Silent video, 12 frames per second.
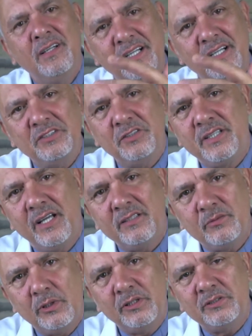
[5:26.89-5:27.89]
and it just
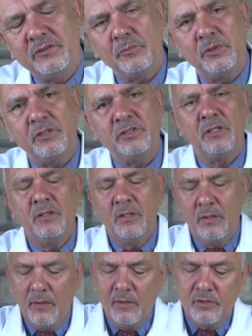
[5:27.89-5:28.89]
gets worse and worse.
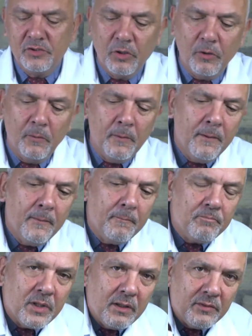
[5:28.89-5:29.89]
So
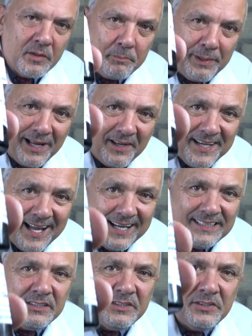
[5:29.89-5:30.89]
the
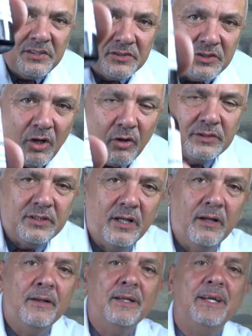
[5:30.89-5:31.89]
Balanitis Doctor,
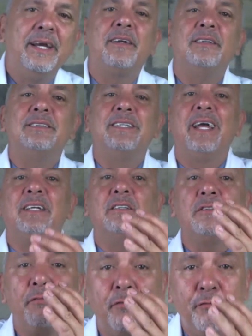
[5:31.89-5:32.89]
it contains
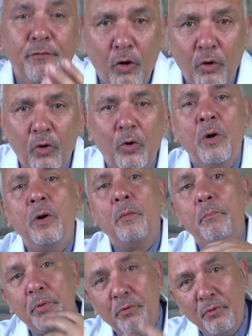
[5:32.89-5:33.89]
4
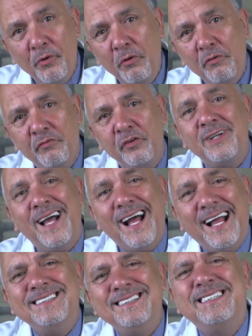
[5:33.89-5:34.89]
proven
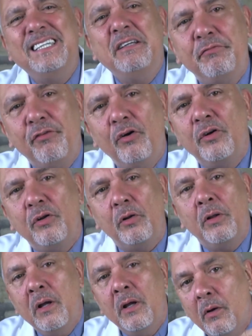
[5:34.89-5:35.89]

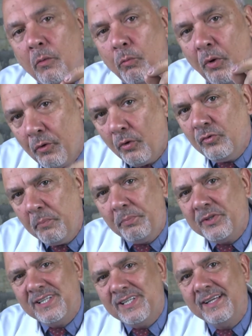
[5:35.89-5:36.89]
antifungal,
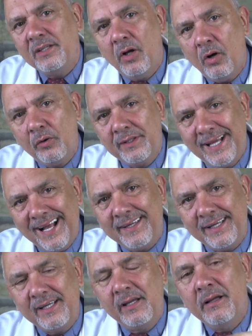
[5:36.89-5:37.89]
100%
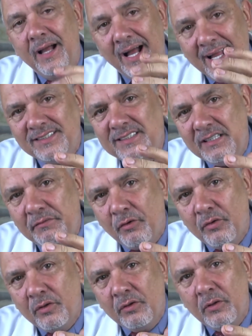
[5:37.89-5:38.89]
organic
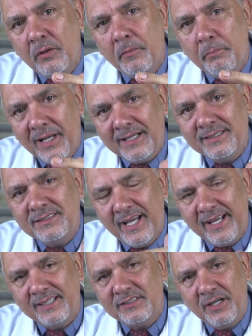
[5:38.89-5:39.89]
antifungal plant
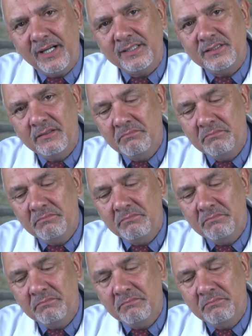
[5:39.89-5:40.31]
extracts.